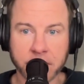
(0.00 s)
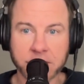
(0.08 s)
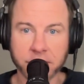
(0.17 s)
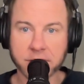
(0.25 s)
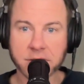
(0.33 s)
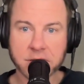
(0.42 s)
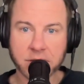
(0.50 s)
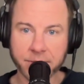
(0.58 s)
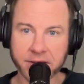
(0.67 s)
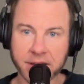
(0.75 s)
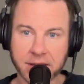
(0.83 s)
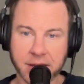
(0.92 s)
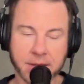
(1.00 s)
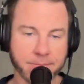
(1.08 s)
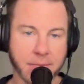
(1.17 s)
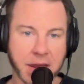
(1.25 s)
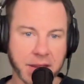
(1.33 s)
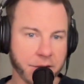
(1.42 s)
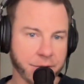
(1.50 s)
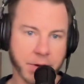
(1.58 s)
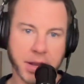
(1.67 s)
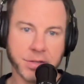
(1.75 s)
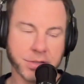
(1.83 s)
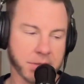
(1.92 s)
So this is something that had many
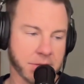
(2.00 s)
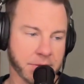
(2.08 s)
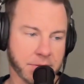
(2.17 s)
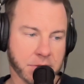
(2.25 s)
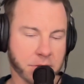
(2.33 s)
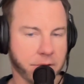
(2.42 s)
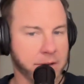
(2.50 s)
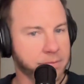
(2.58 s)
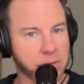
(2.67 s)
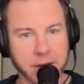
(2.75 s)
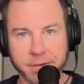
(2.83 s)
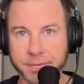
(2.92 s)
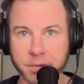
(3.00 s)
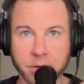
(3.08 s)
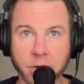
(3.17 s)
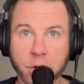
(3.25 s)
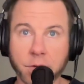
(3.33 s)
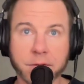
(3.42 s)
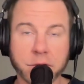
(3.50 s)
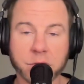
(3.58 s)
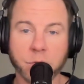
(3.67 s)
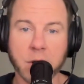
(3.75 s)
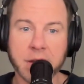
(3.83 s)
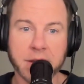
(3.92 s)
iterations of the screenplay for over
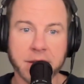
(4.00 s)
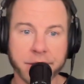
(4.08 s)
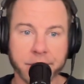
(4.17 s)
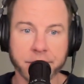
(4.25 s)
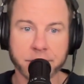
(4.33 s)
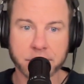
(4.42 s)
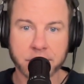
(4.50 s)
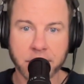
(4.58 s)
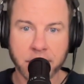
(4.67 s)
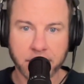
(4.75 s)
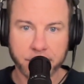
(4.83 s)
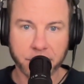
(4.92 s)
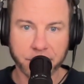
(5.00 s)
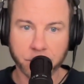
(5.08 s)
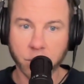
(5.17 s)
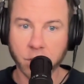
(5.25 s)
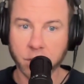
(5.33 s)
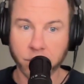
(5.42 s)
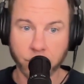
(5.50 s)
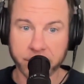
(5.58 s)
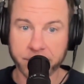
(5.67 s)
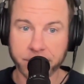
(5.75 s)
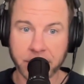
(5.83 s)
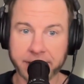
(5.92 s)
20 years before
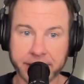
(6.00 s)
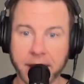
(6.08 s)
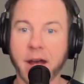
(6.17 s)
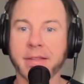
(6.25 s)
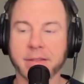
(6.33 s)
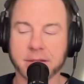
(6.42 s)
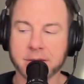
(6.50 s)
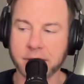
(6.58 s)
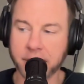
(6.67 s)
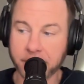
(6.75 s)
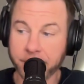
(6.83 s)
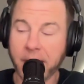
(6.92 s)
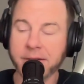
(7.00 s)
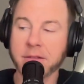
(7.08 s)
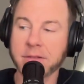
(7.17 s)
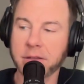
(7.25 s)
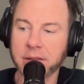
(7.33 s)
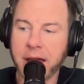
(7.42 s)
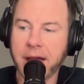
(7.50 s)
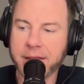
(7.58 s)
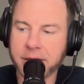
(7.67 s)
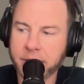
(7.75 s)
we finally got this thing. In fact, it's a lot.